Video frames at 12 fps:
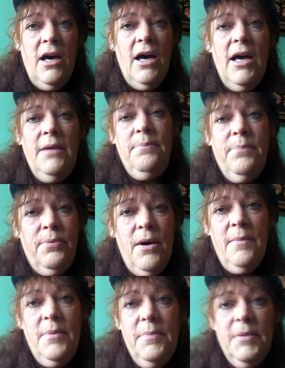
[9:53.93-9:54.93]
I
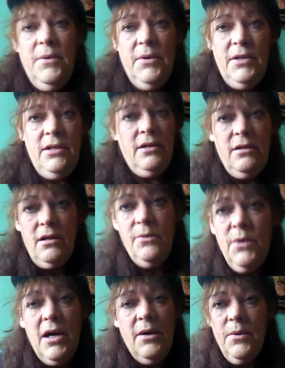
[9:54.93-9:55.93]
probably wouldn't,
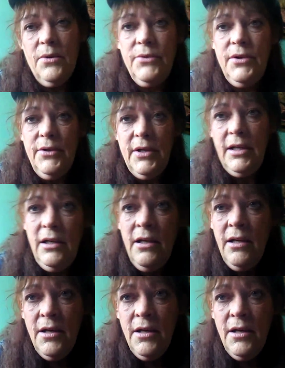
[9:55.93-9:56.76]
well, I won't do it,